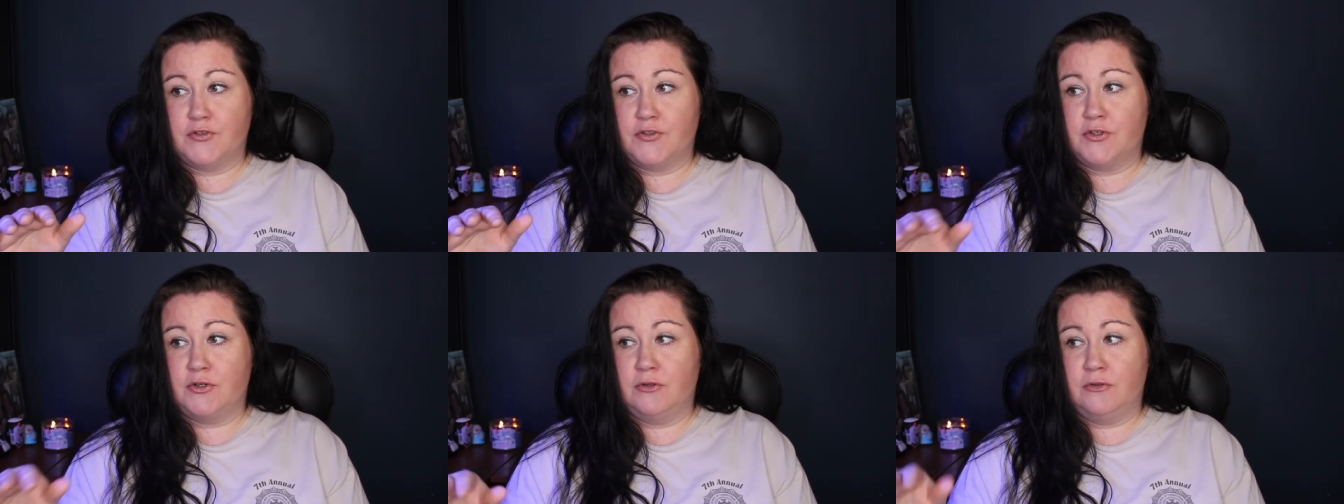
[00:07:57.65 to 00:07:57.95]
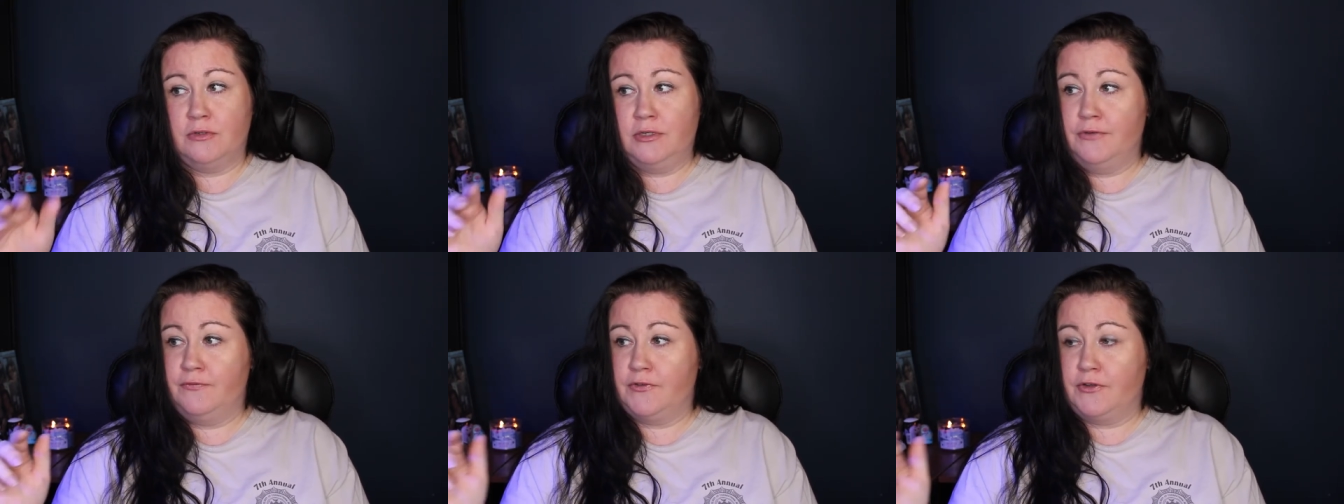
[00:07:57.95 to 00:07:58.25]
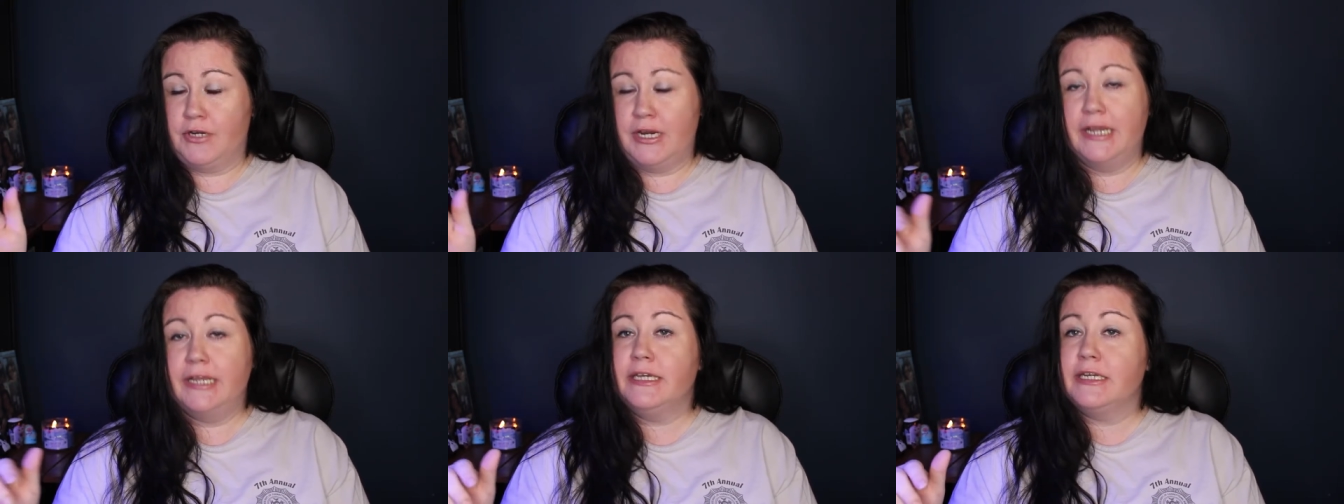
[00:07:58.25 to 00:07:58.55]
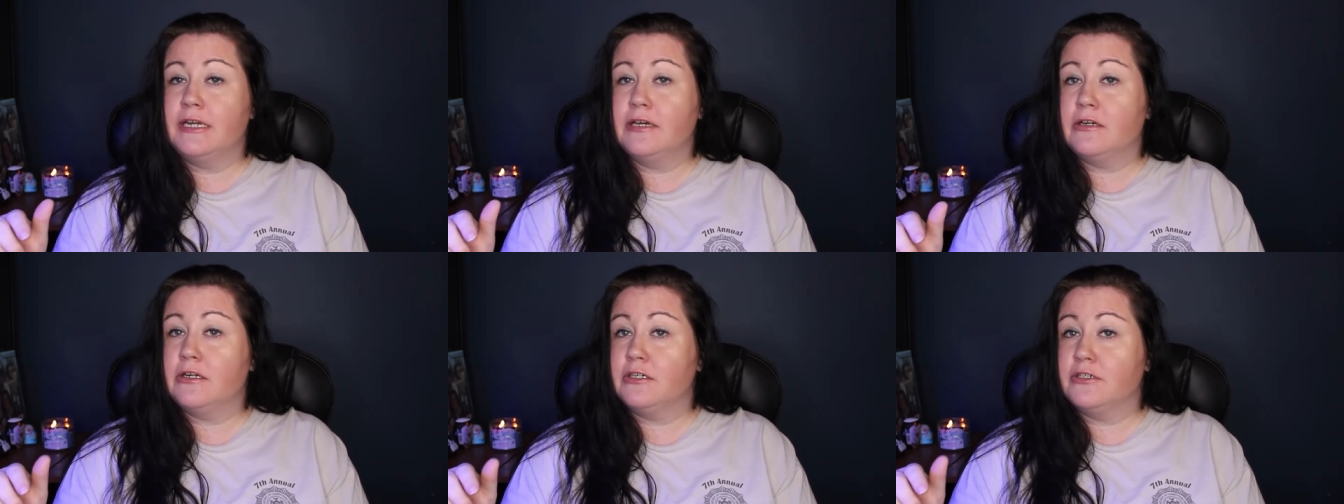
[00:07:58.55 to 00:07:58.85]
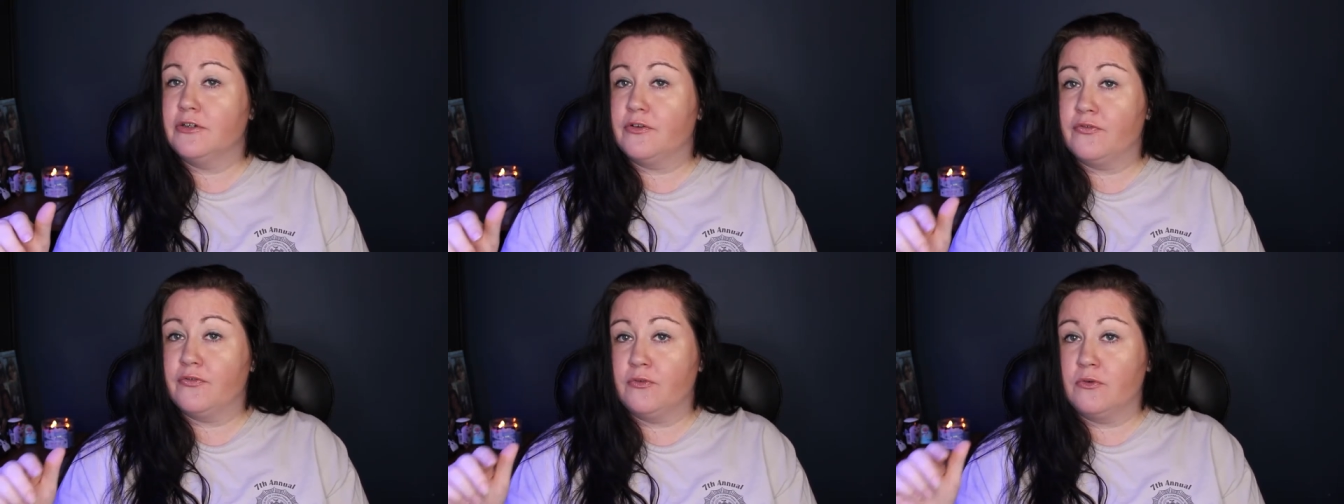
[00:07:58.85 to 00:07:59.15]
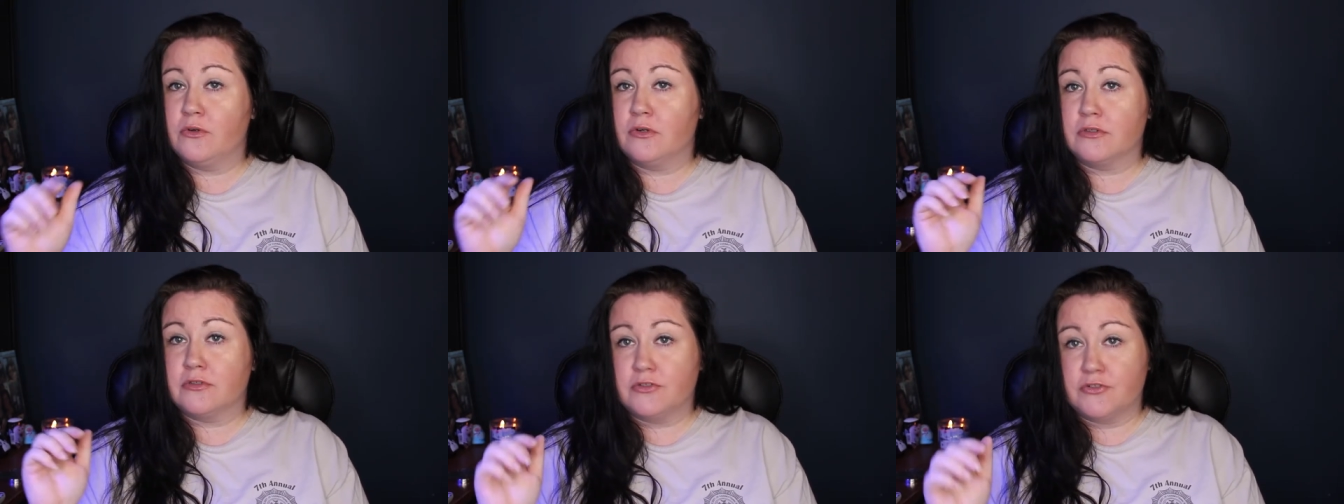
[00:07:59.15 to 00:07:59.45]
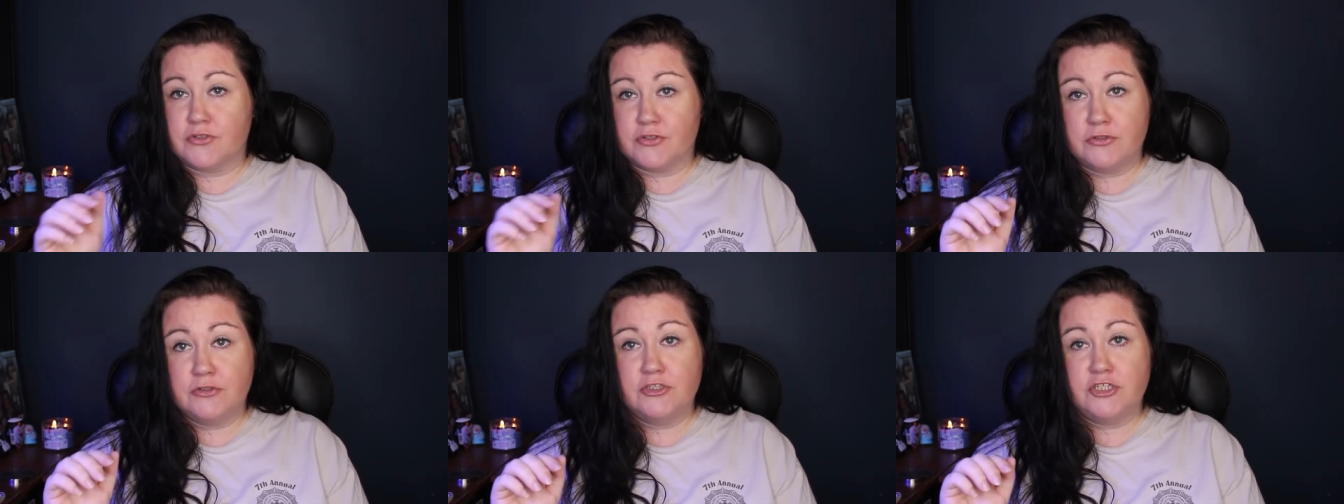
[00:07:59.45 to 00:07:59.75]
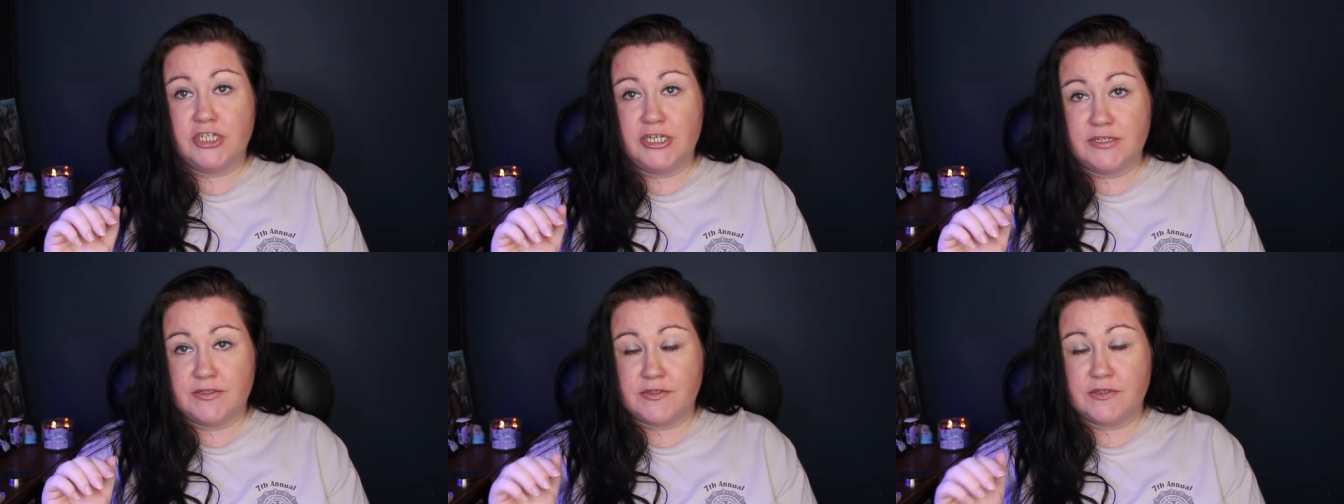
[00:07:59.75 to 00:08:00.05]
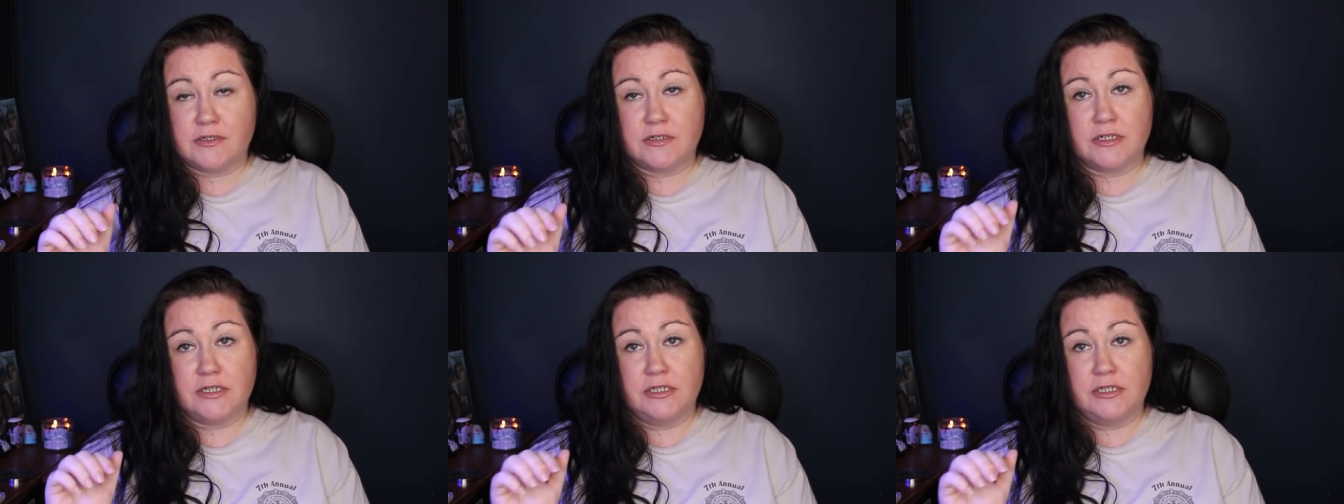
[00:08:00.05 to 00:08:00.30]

so if they're hanging out on your floor, there's a good chance they're